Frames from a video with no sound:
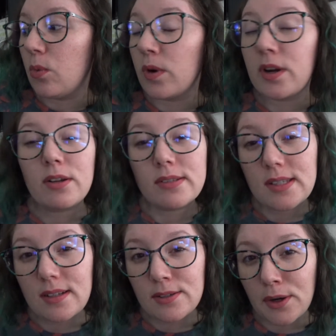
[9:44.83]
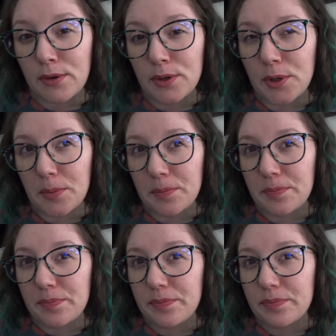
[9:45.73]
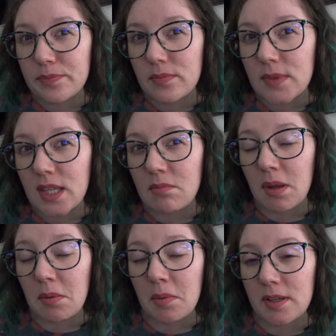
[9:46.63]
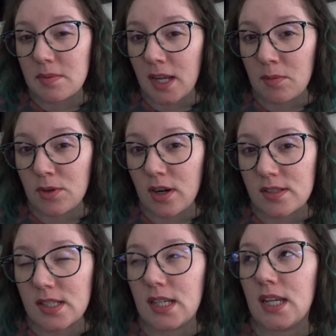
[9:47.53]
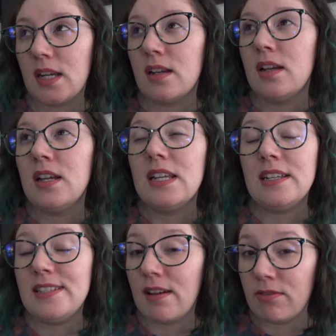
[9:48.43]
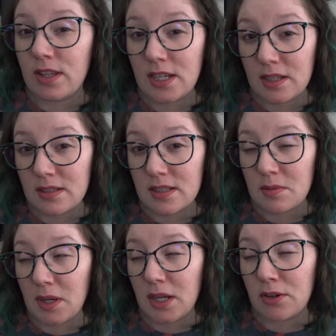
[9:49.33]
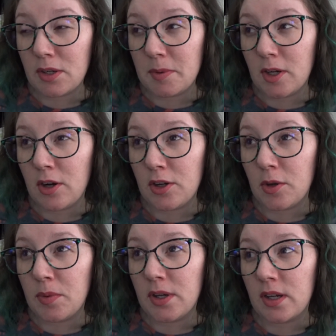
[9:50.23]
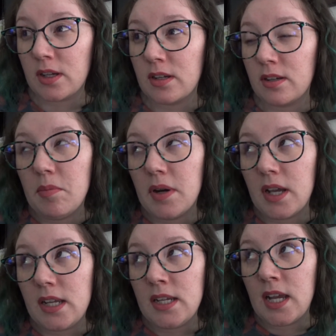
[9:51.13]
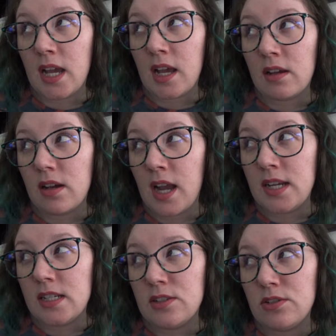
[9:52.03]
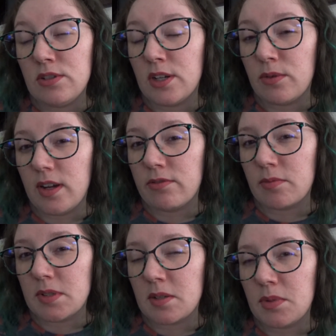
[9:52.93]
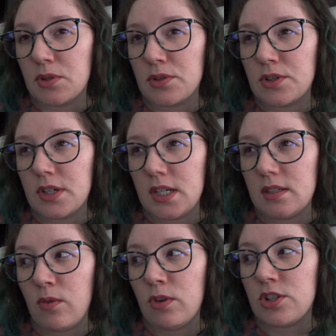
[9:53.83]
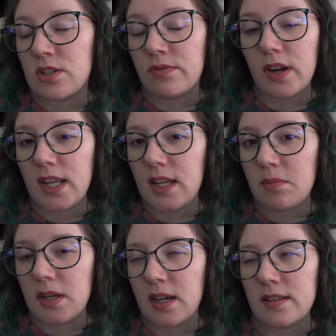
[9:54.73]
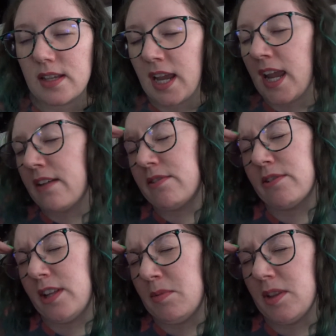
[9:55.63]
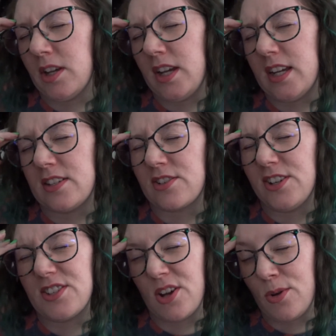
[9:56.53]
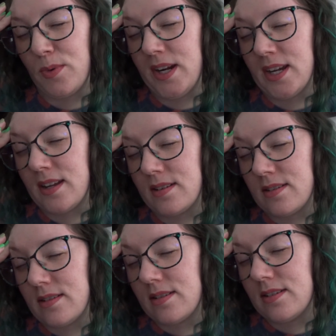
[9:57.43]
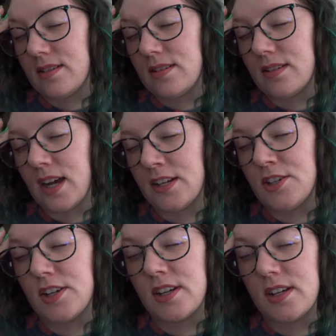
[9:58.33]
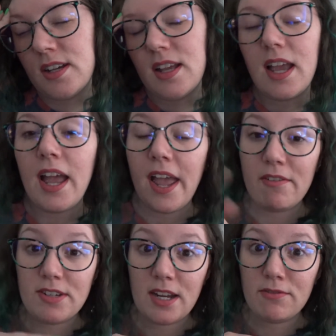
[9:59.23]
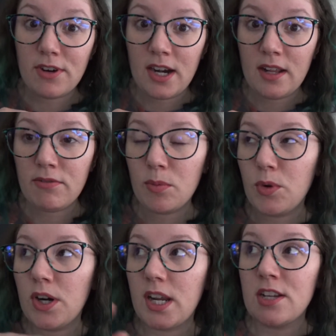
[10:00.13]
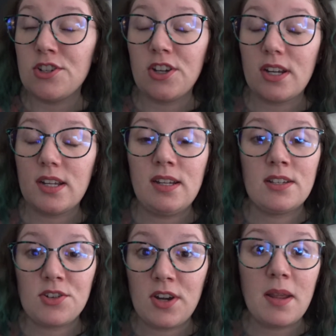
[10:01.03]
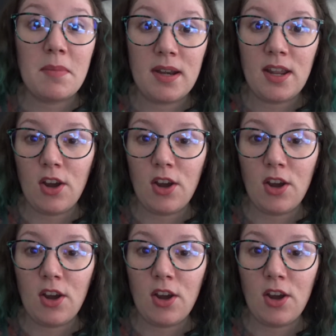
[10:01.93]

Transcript: we're going to go sit in a dark room, maybe play some Animal Crossing. Definitely gonna listen to my creepy audiobook. But yeah, I need to get away from this computer screen, which is funny because I haven't really been looking at screens all weekend. I took a half day on Friday from work and took yesterday, Monday,